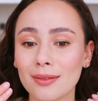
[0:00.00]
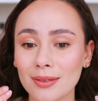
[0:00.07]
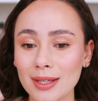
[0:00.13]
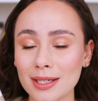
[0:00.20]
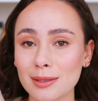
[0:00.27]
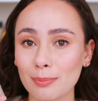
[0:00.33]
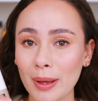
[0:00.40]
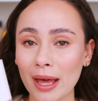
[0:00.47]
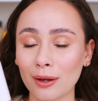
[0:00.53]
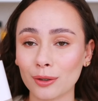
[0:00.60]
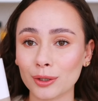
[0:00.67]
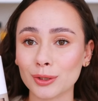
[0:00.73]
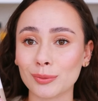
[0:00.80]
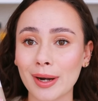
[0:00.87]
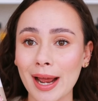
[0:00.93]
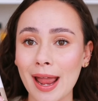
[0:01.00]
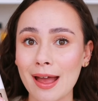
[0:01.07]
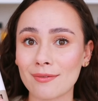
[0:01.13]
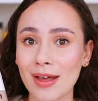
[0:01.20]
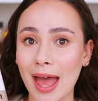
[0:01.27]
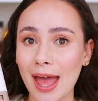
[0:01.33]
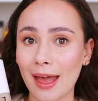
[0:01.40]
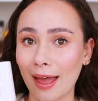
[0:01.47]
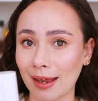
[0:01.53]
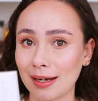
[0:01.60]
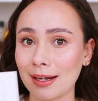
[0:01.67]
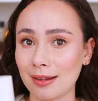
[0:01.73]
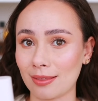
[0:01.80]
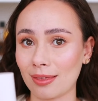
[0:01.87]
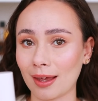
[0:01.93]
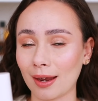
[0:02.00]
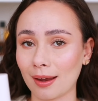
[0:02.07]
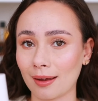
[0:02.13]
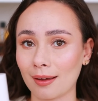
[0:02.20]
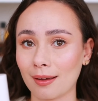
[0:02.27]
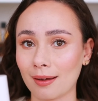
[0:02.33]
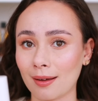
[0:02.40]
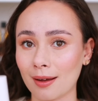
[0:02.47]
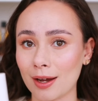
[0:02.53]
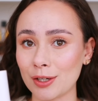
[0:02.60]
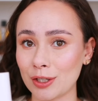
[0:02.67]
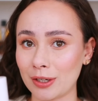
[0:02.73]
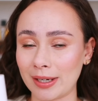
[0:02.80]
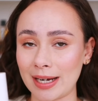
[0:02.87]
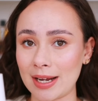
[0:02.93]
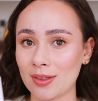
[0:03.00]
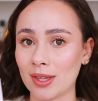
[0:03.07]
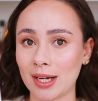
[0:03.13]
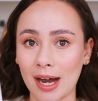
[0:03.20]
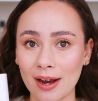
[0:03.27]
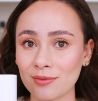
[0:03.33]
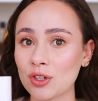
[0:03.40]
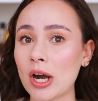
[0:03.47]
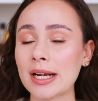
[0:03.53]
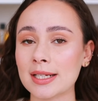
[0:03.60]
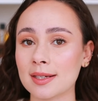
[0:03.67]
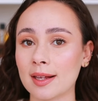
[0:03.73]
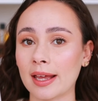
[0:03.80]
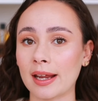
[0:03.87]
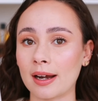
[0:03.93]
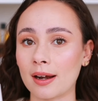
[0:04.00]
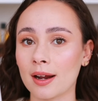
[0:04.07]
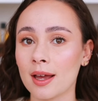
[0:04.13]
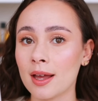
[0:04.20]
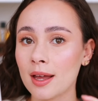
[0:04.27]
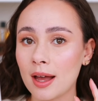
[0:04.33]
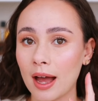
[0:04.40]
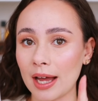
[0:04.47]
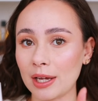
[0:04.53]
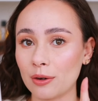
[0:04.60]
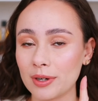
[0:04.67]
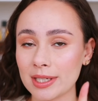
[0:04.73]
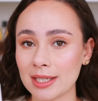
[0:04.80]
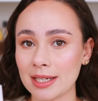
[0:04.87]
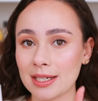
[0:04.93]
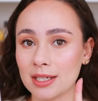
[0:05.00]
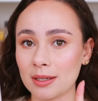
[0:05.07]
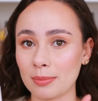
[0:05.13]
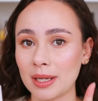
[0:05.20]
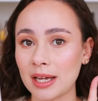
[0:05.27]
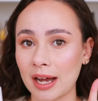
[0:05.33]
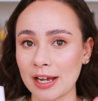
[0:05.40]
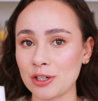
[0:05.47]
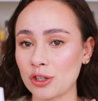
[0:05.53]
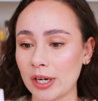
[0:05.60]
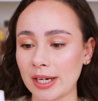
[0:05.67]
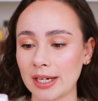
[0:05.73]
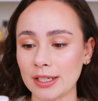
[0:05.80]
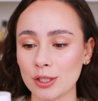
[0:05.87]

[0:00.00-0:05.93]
This pills when I have anything underneath, and I have dry skin. I always need to be hydrated.